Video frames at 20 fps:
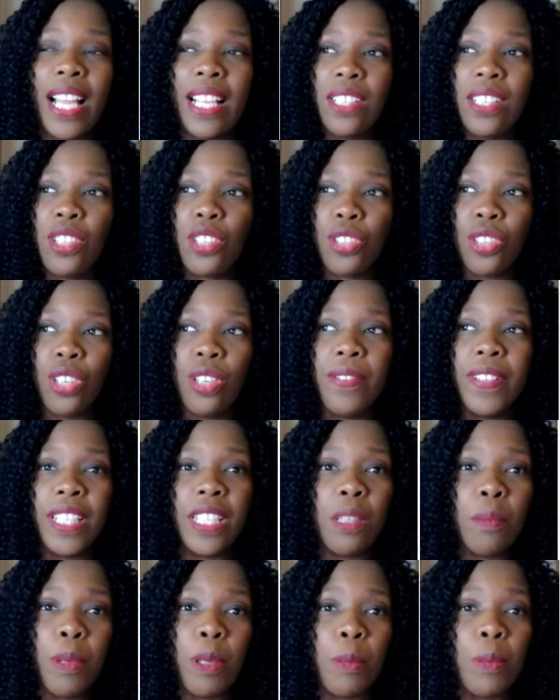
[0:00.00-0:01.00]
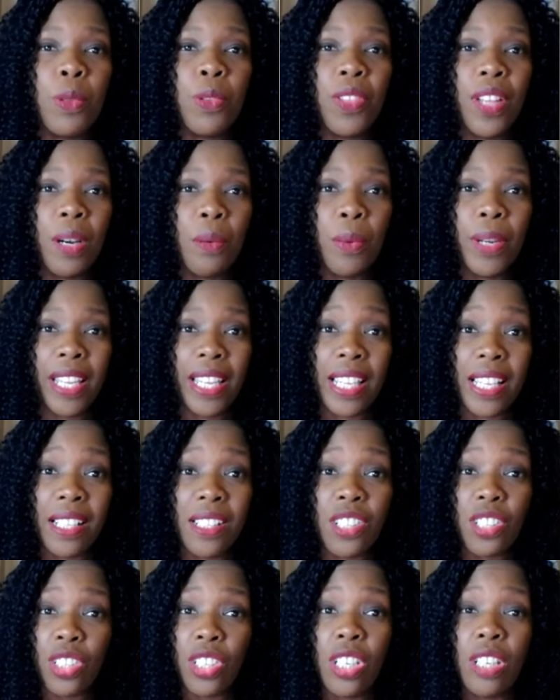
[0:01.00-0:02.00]
and serving the people that we're here
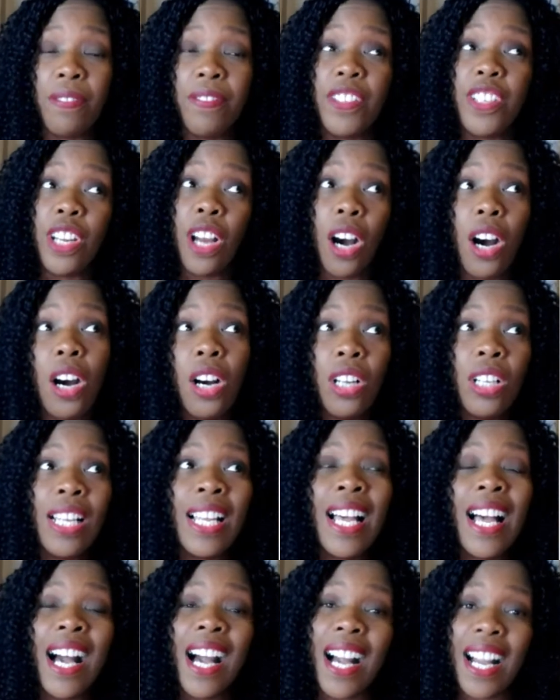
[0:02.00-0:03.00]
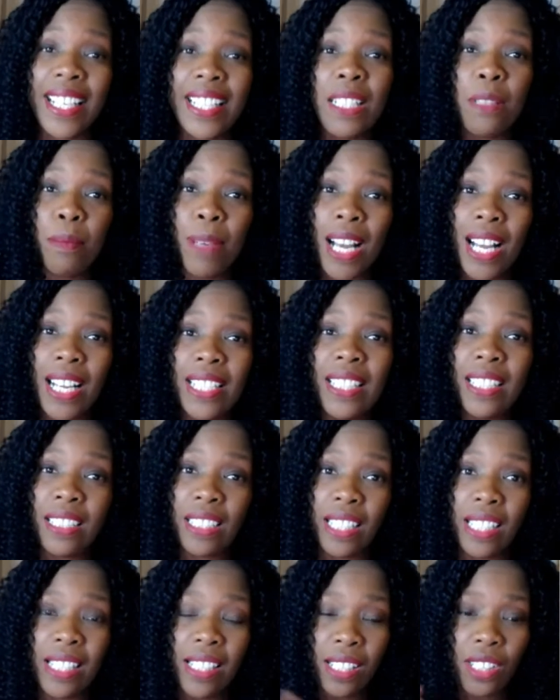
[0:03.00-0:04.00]
to serve, not hiding behind a
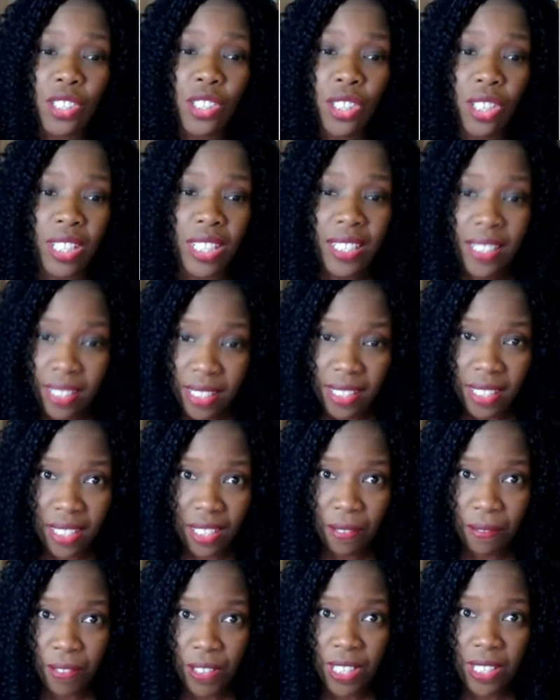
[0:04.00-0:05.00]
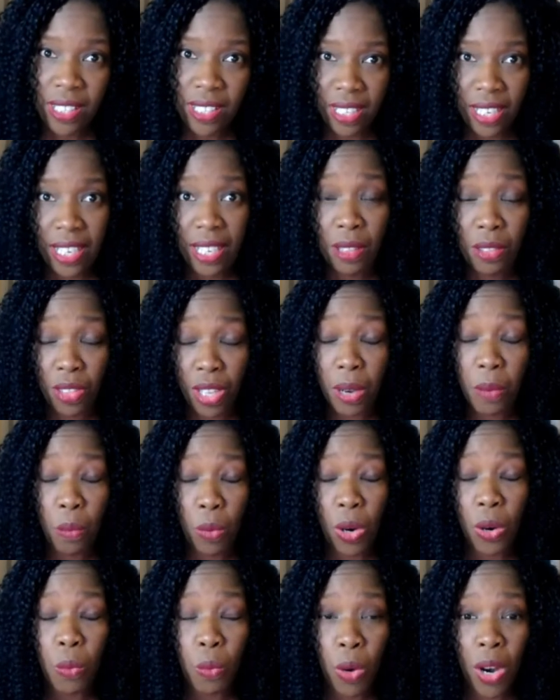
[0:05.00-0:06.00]
list. So this is the difference, that
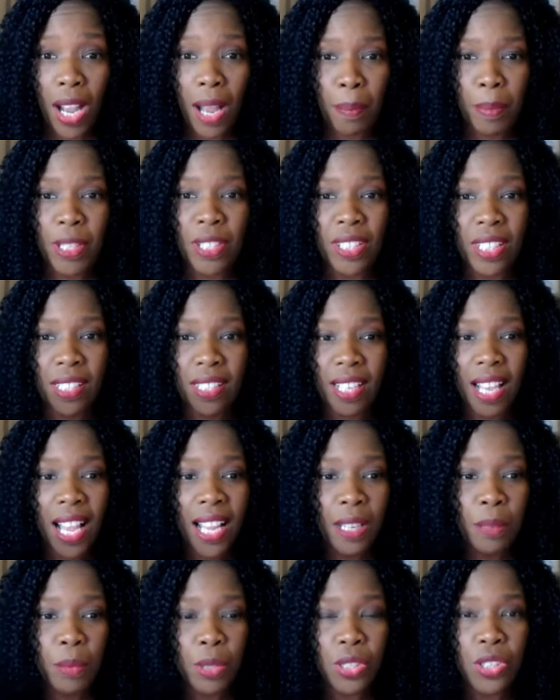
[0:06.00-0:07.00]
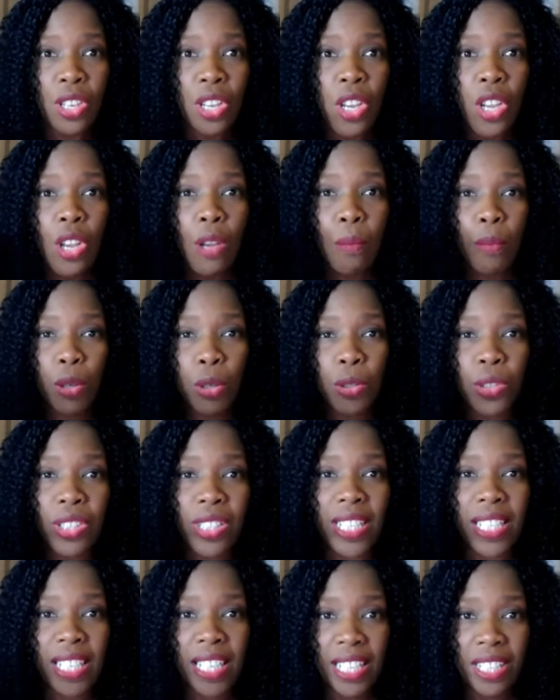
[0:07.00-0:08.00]
what happens, because I was
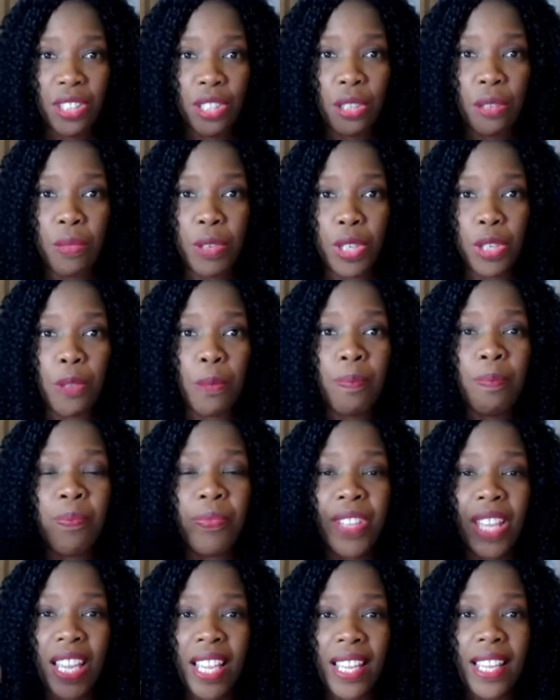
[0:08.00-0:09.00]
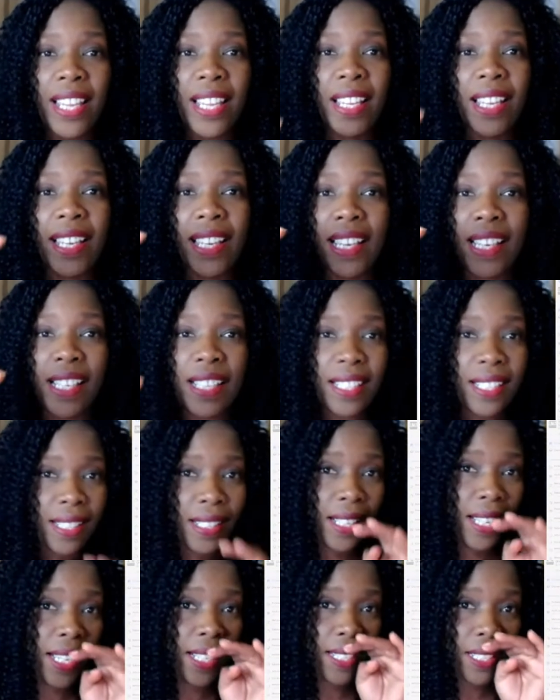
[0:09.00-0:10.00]
posting in the group, hey, here's
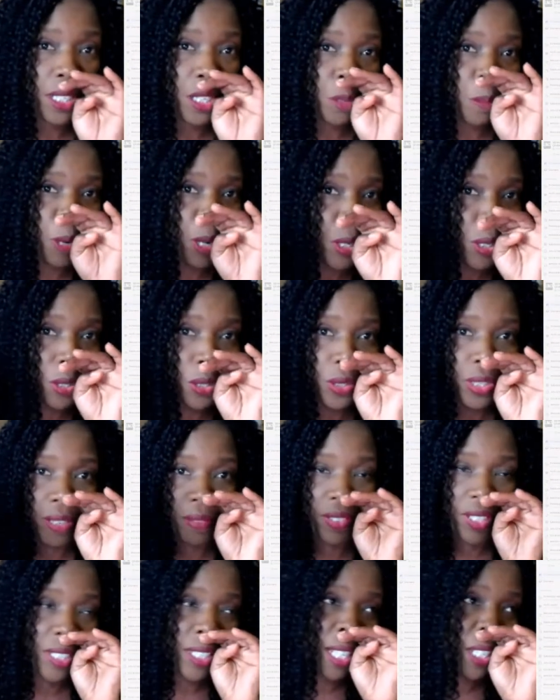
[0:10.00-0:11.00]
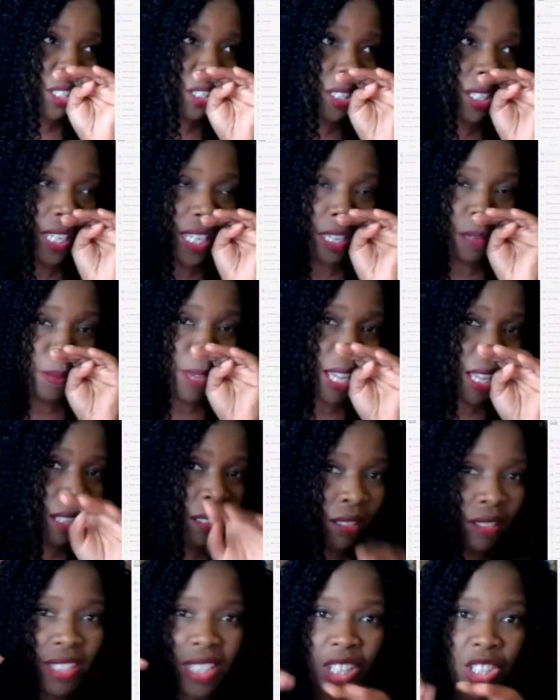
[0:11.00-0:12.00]
the coupon code. I've sent you the
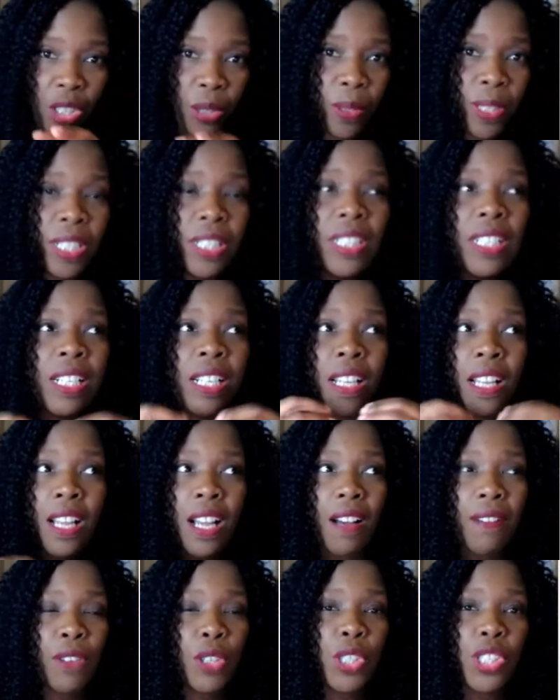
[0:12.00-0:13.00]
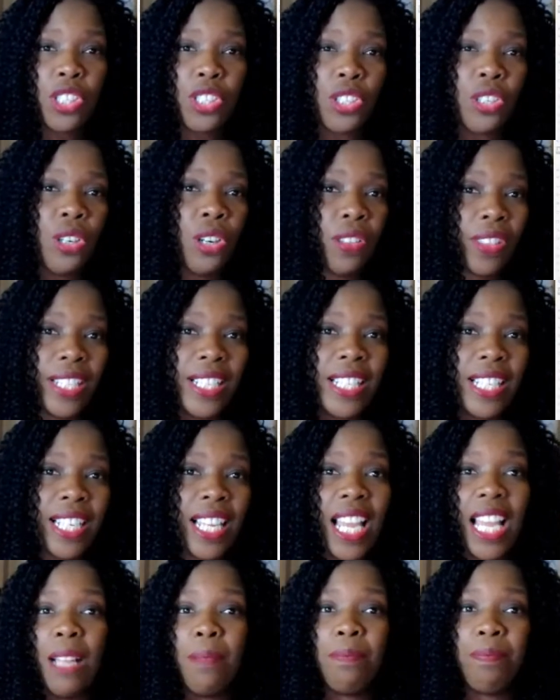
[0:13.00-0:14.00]
email, sent you a voice note on the
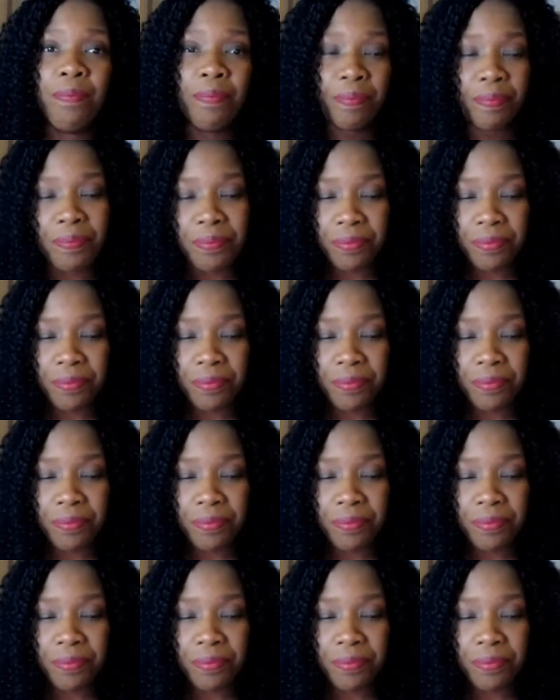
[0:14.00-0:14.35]
DM.